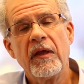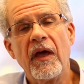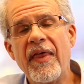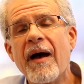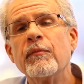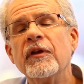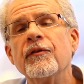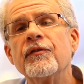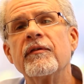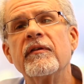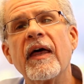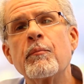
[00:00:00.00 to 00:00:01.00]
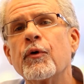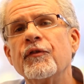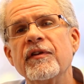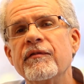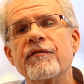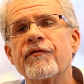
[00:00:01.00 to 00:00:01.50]
And that means that
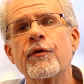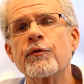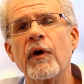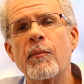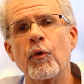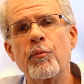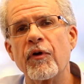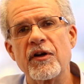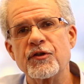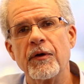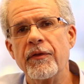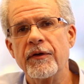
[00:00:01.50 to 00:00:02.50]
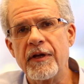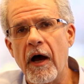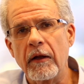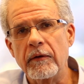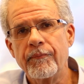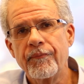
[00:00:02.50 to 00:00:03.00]
puts even further upward pressure on the
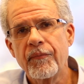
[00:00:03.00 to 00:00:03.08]
dollar.